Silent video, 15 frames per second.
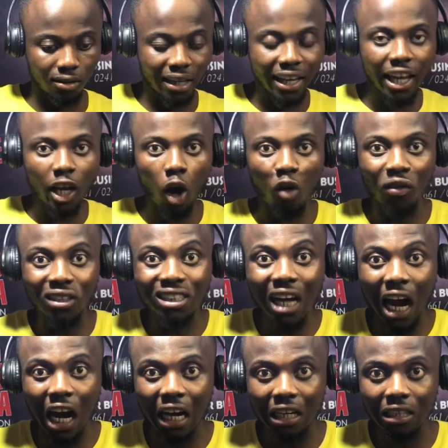taking care of a
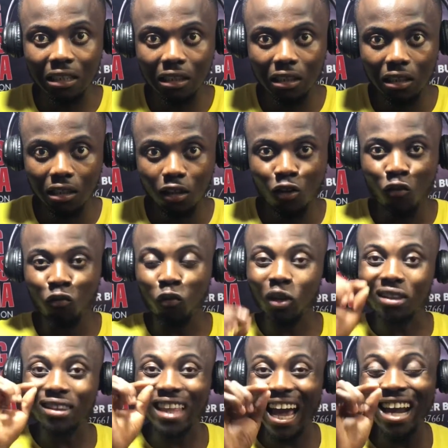child
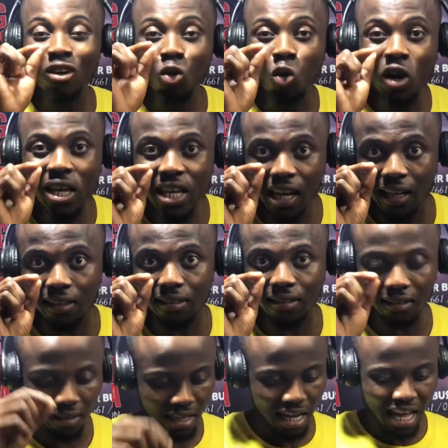for 10 good
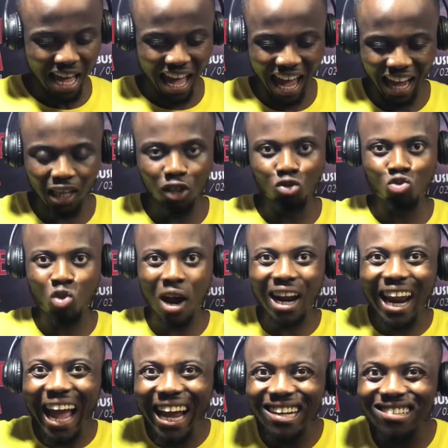years and
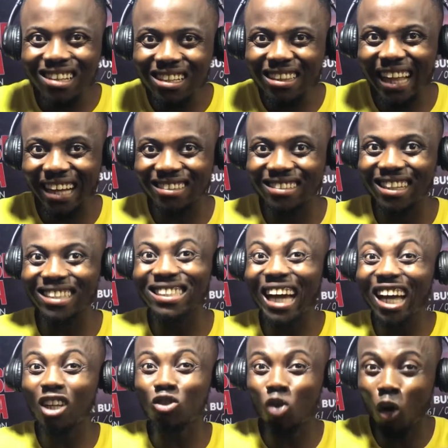realizing that the
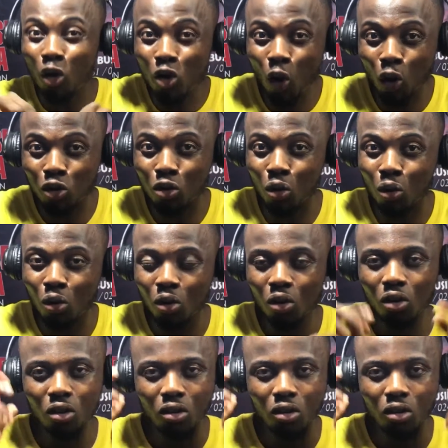child is not yours, no.